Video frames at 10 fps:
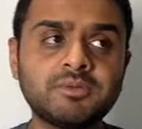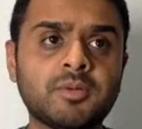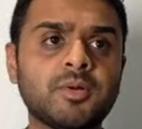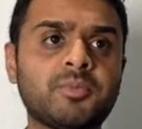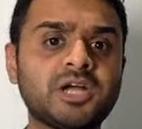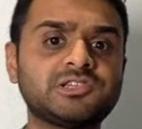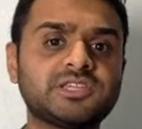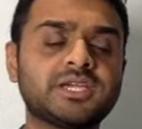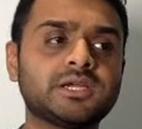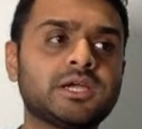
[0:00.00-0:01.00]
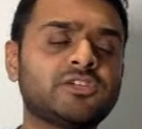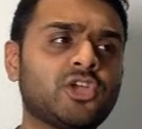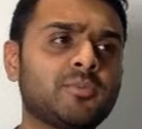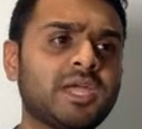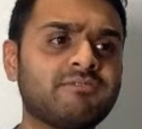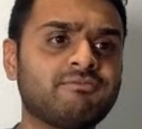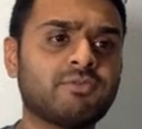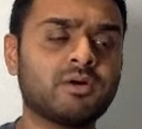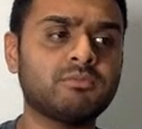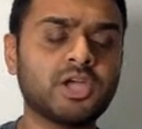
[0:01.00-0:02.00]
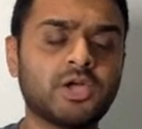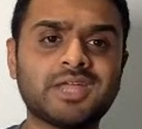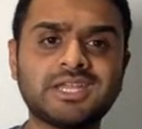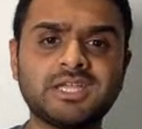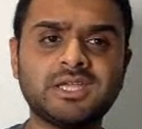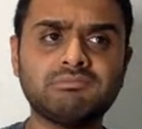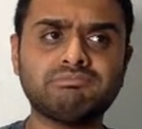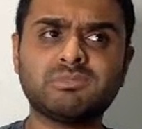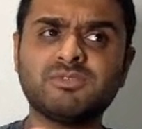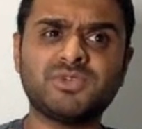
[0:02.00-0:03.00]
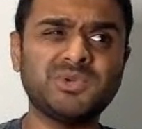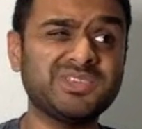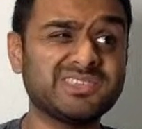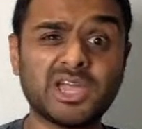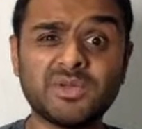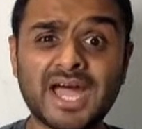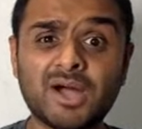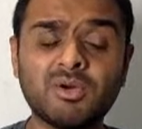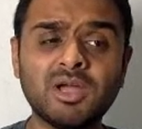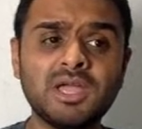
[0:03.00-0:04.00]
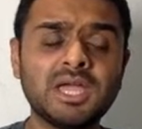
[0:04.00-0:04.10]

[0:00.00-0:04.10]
remember purchasing a domain from GoDaddy a few years ago now,